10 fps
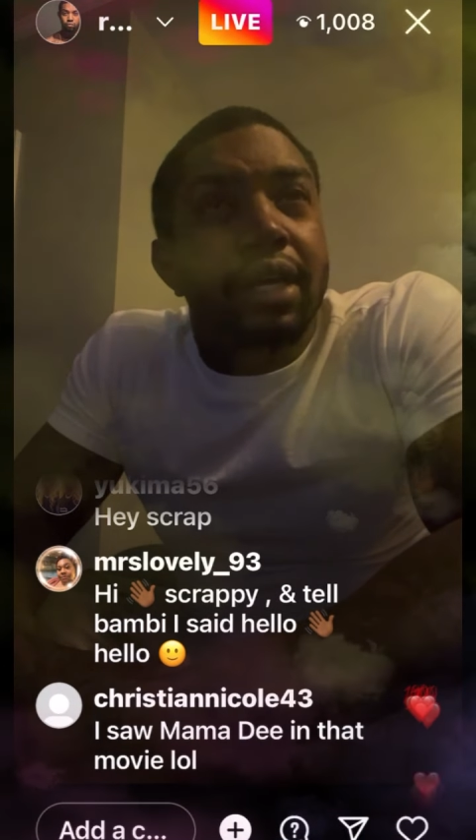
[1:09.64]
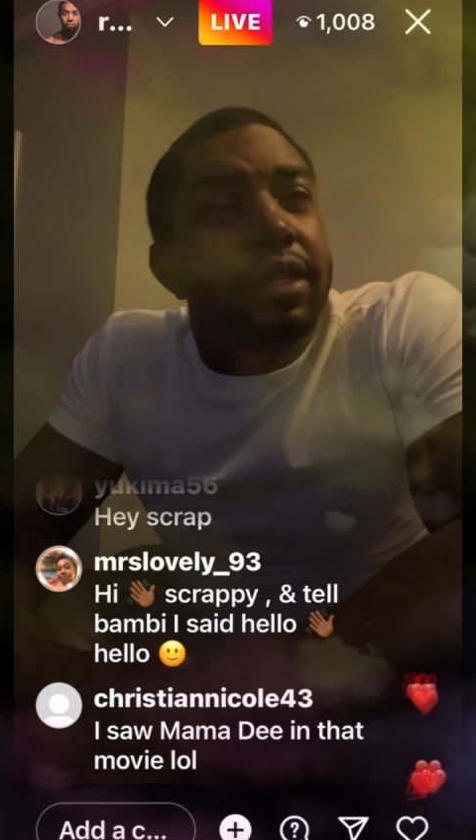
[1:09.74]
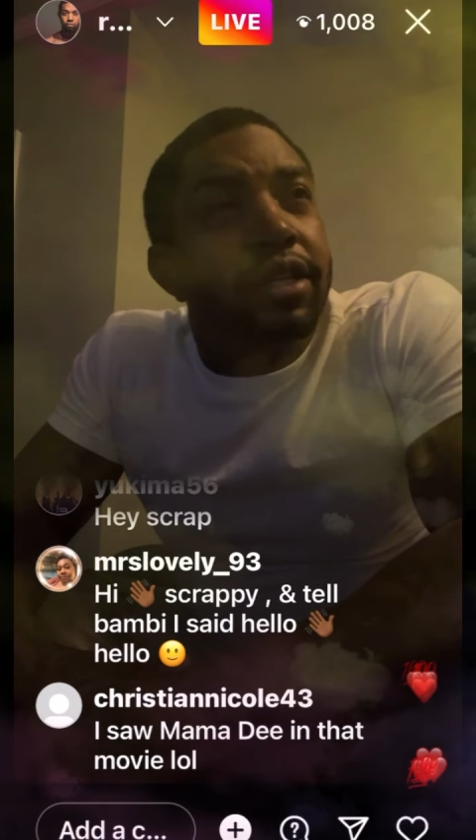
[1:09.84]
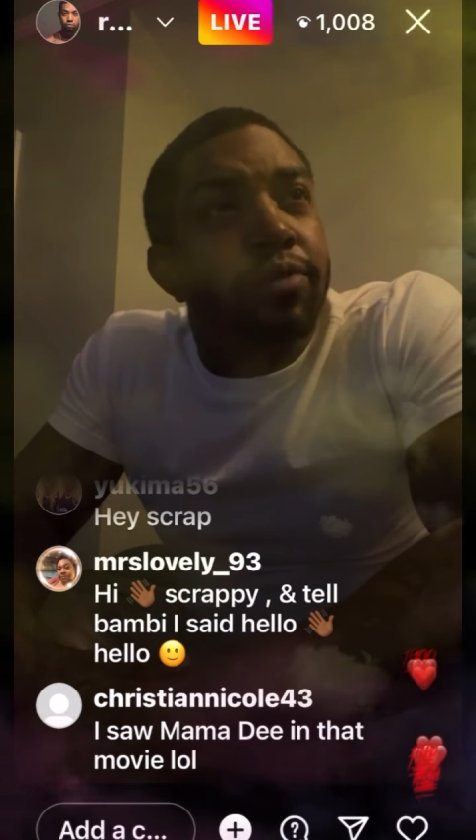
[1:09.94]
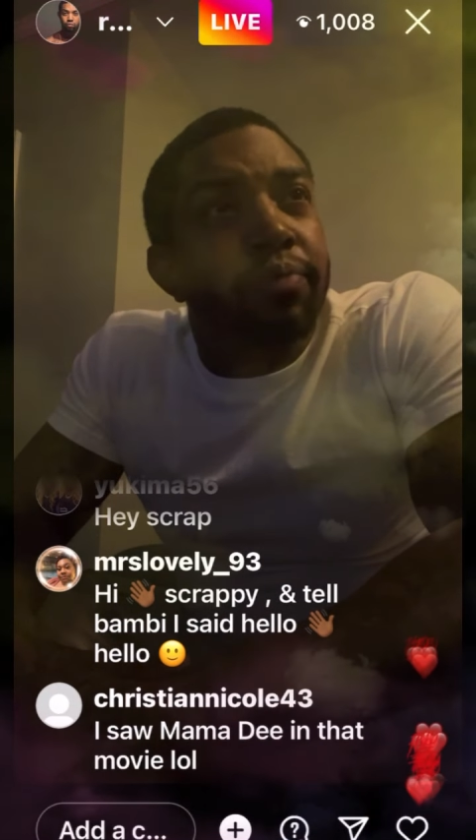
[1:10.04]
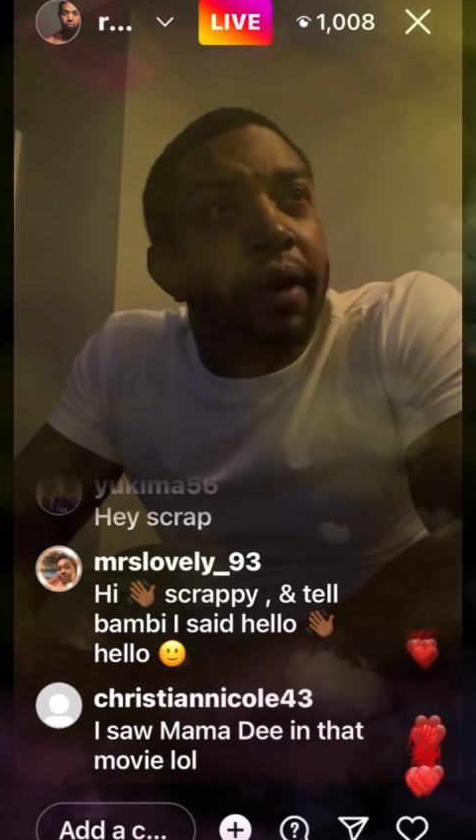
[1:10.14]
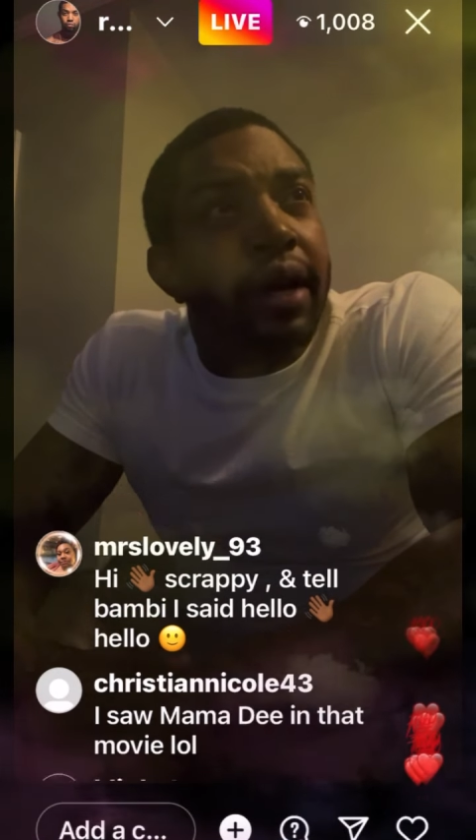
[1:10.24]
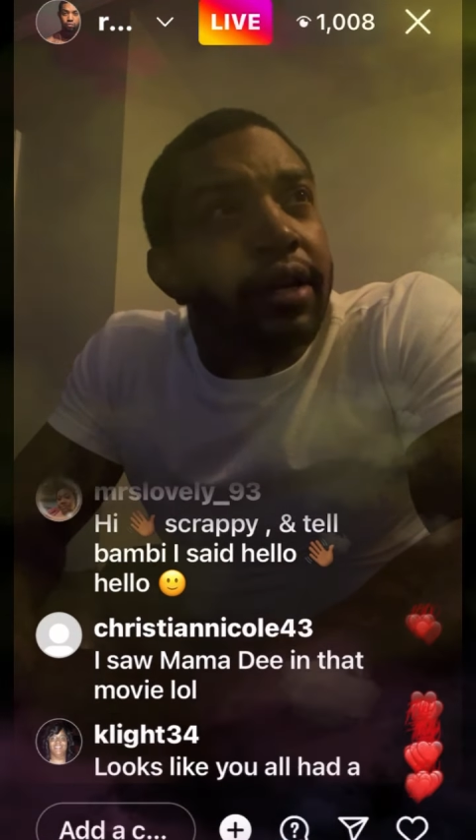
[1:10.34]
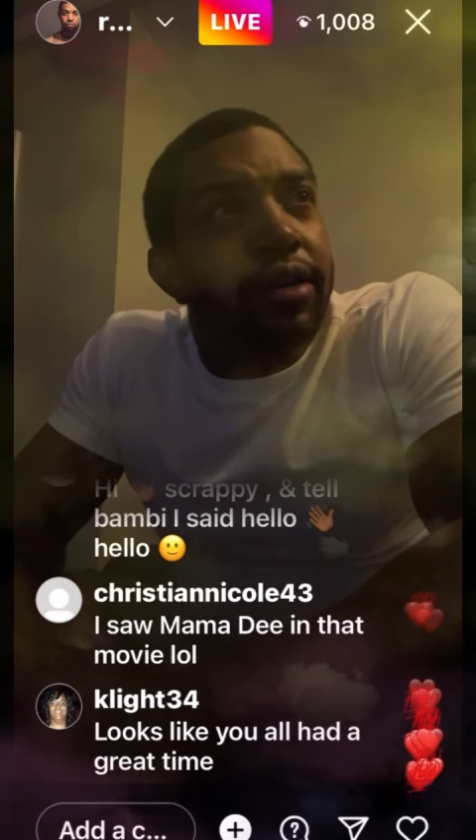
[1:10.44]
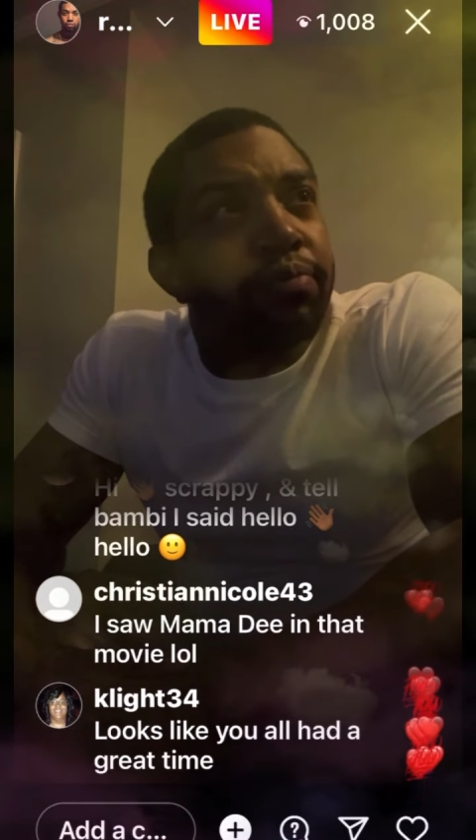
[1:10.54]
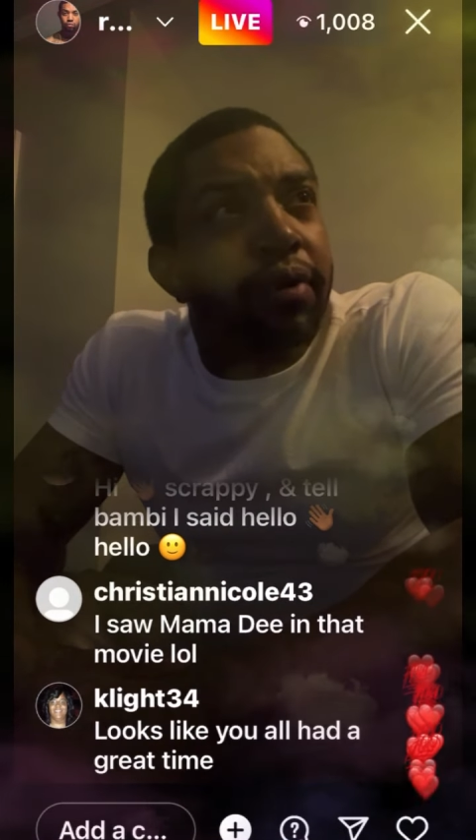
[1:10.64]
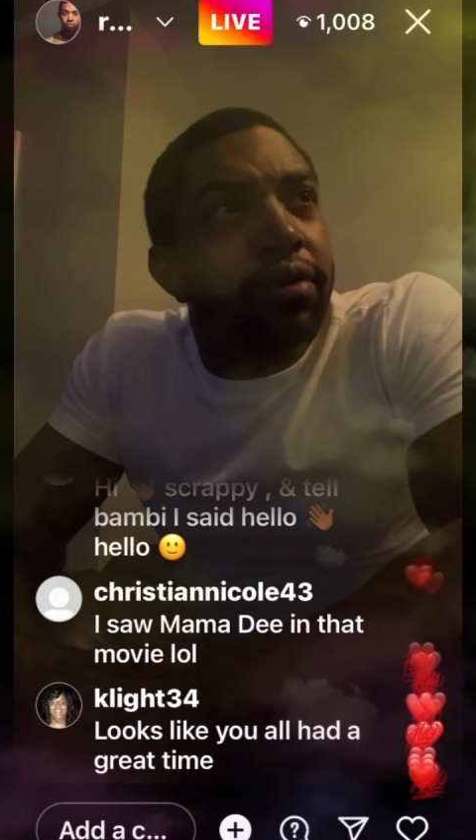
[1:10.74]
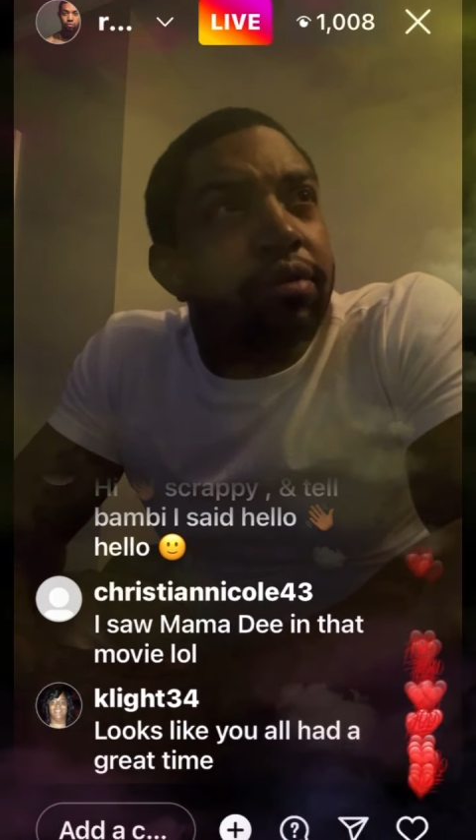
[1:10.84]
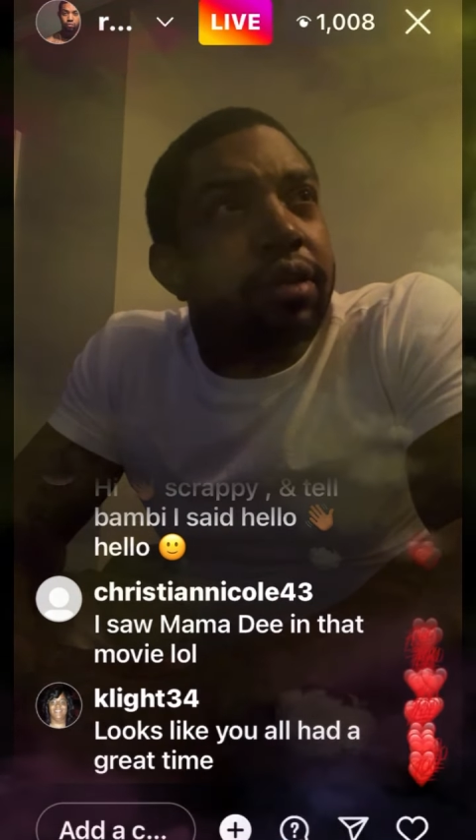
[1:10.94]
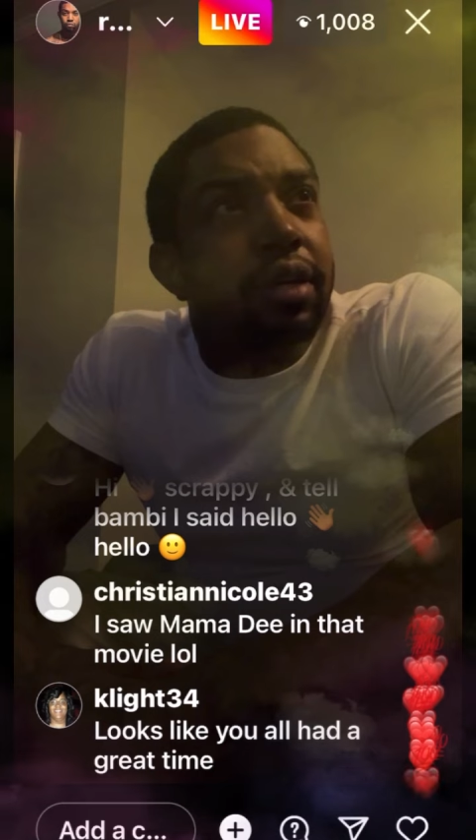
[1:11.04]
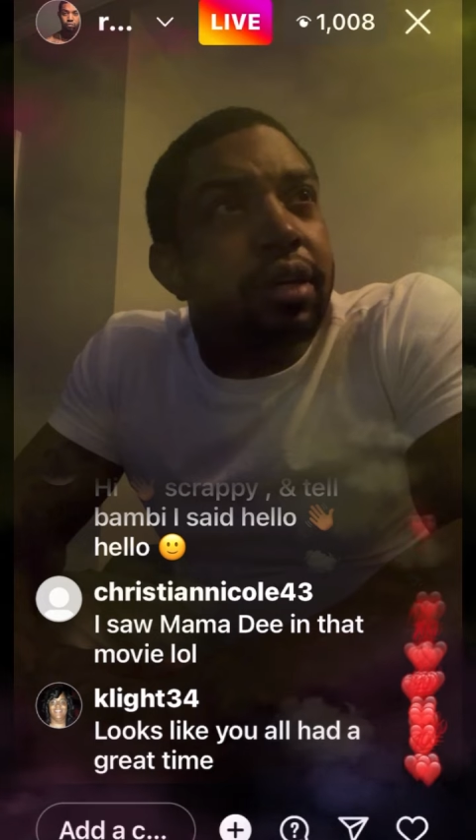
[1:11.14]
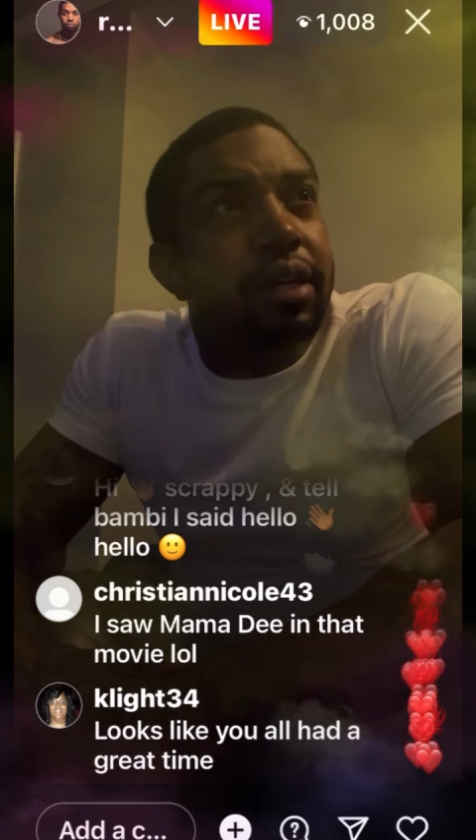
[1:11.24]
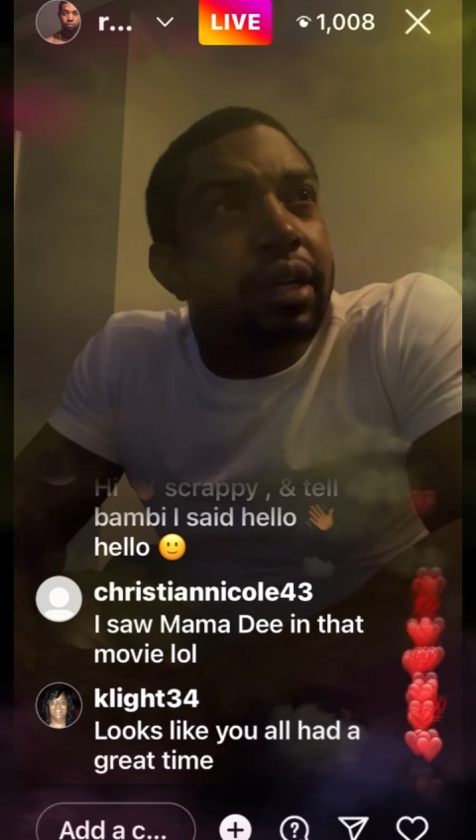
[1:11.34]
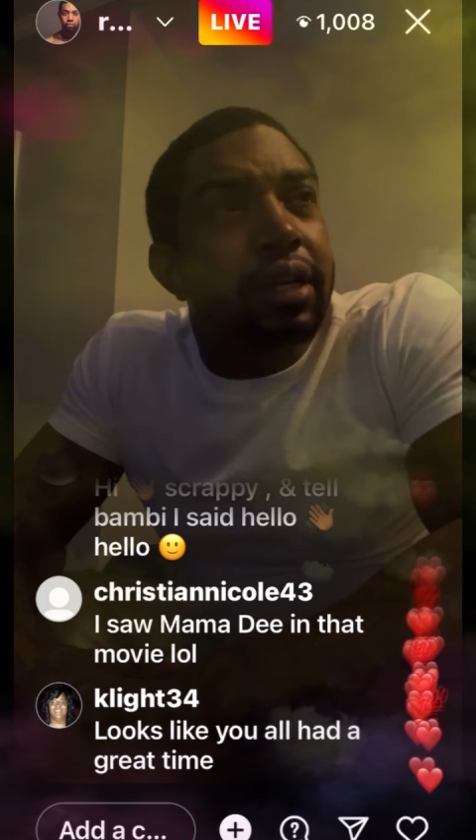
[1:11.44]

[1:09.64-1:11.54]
that's a Spanish person, cuz.